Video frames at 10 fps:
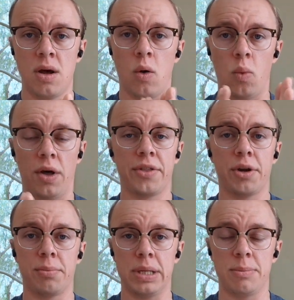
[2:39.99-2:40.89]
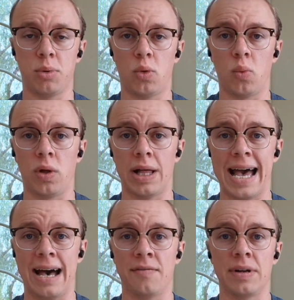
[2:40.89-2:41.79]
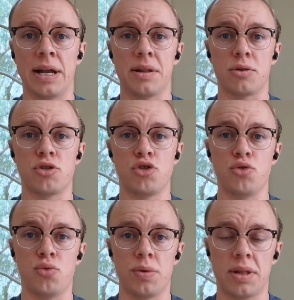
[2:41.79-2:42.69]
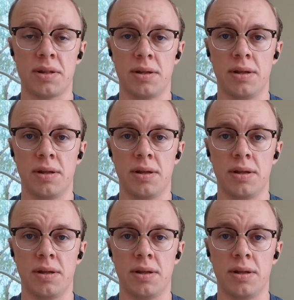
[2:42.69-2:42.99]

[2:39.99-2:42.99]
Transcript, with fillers: Wealthier people will have nicer shoes.